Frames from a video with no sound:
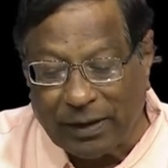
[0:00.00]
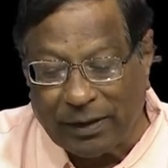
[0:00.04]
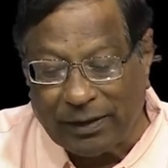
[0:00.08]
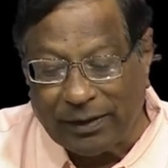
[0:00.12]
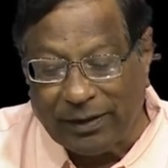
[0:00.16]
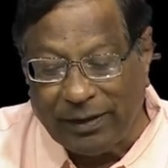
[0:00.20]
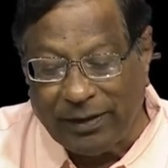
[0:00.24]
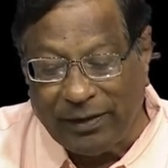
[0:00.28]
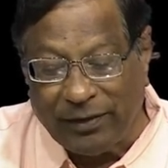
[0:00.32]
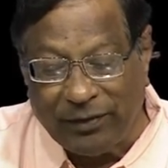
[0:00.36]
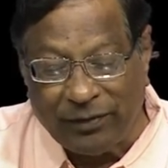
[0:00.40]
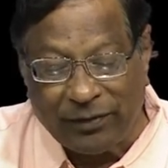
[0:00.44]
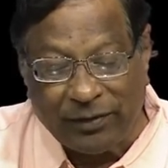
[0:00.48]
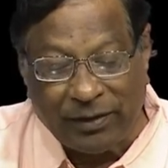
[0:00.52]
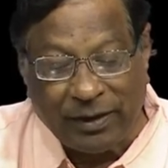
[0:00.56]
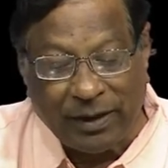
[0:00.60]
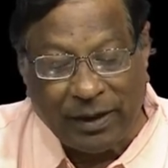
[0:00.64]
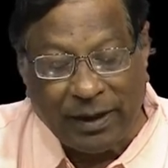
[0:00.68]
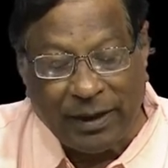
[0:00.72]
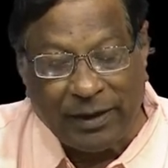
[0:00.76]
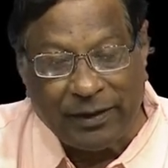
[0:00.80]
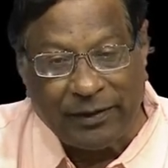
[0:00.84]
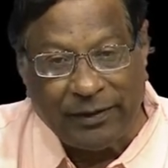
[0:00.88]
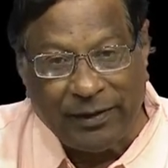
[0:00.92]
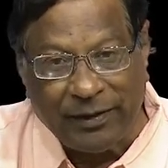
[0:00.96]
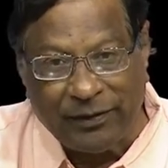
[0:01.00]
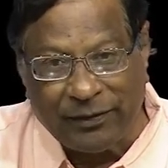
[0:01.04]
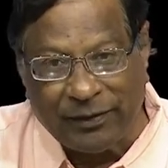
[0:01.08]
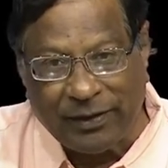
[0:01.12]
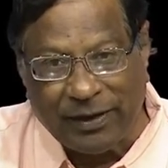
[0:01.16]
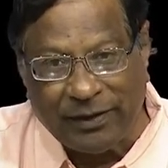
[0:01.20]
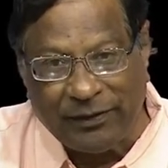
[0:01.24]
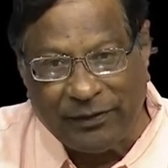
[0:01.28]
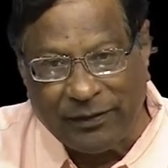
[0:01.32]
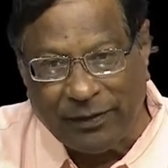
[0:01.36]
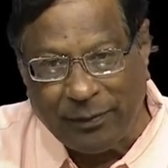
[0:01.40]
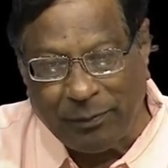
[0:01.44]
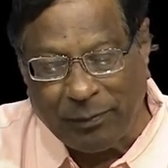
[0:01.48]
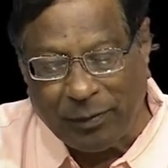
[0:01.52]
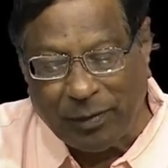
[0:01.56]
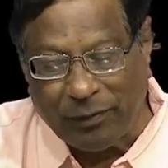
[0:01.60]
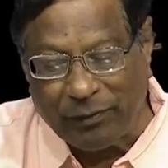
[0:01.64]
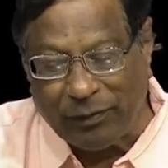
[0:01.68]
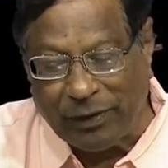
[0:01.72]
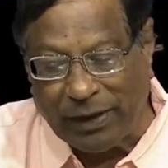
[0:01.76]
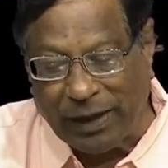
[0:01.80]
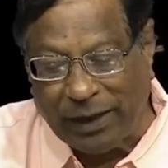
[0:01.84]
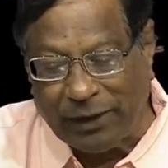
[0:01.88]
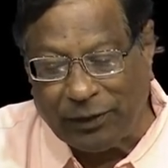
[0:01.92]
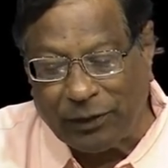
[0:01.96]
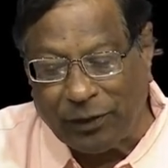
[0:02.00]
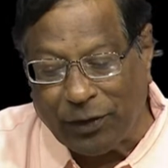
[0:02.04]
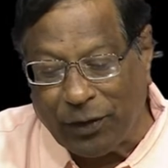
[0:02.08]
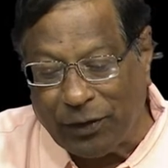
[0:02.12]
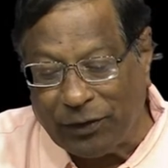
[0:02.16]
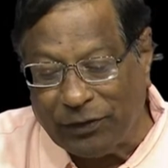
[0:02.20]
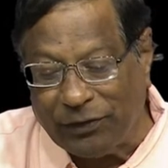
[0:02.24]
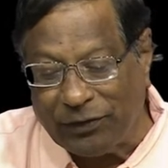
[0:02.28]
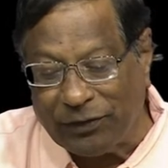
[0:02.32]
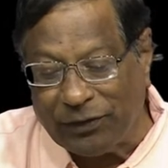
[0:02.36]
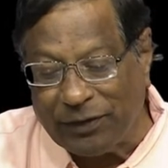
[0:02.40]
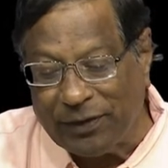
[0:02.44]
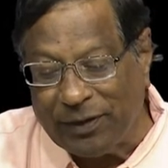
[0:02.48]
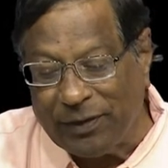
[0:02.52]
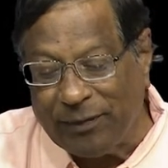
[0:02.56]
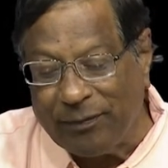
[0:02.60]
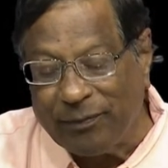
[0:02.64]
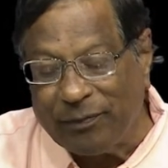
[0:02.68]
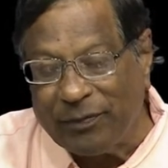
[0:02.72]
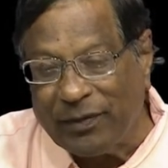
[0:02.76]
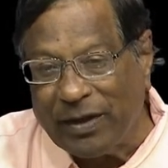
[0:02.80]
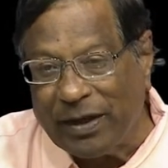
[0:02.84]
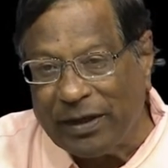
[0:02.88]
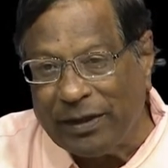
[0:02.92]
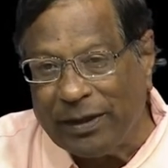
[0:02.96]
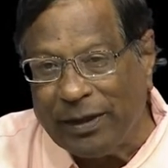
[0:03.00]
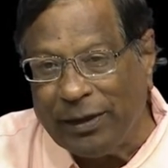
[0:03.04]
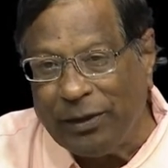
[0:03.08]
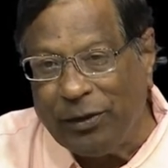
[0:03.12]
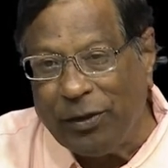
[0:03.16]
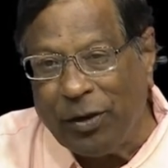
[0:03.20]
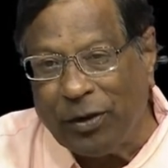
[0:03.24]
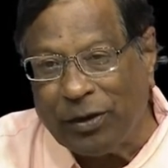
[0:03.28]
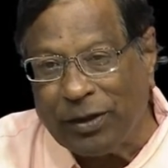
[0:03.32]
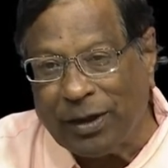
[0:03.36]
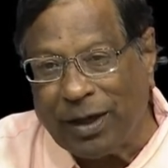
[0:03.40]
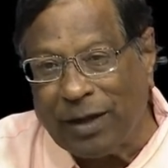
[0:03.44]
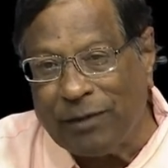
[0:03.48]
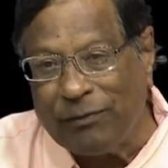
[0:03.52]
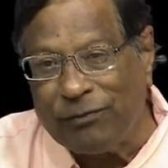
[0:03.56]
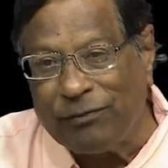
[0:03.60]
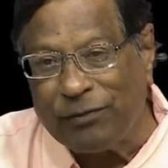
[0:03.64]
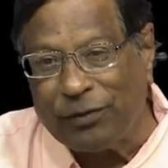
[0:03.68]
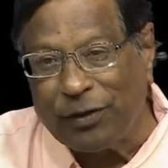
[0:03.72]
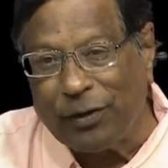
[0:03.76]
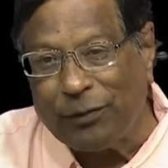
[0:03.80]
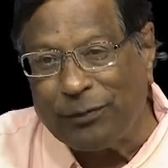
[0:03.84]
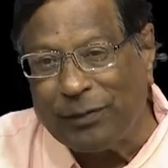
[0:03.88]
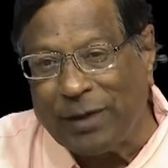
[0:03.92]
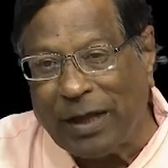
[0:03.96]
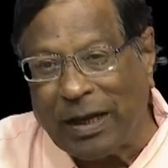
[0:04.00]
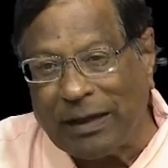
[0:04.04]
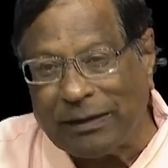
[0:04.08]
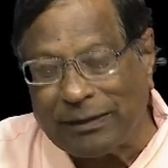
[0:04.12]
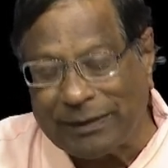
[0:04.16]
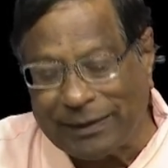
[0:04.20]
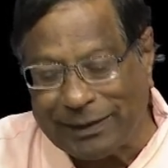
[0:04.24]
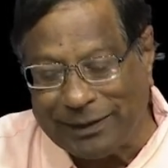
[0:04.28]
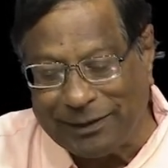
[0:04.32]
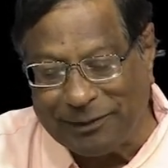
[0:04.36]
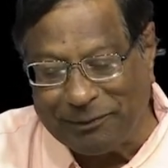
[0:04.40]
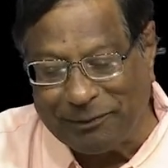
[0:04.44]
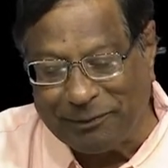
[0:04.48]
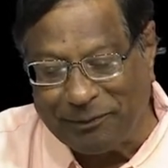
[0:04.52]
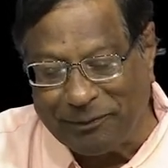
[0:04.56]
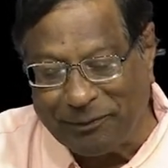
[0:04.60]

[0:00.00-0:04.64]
This concept of electrons did not come from Dalton,